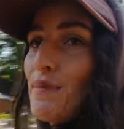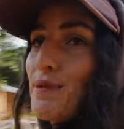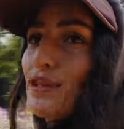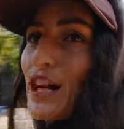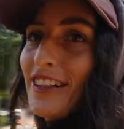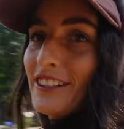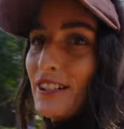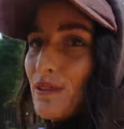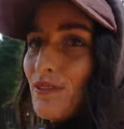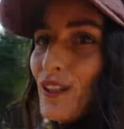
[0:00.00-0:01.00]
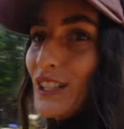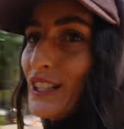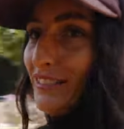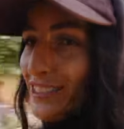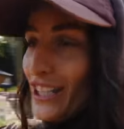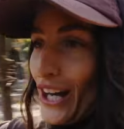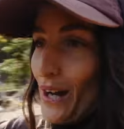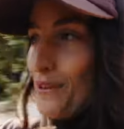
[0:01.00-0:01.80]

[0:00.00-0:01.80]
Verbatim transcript: up your tractor before you even start up